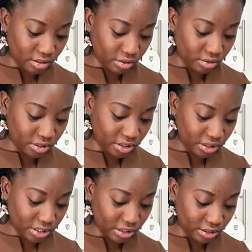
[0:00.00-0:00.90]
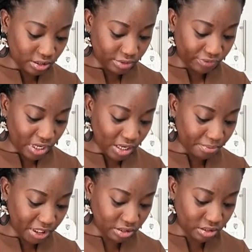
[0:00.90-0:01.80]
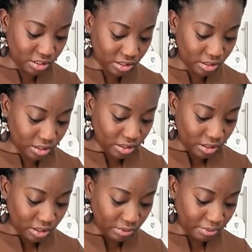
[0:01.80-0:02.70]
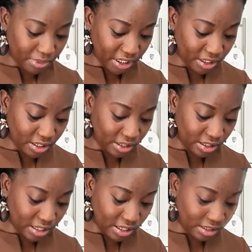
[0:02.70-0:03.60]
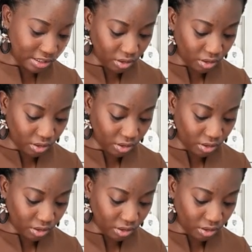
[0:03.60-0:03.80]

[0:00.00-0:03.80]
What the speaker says: coat it in the flour mixture that we made earlier.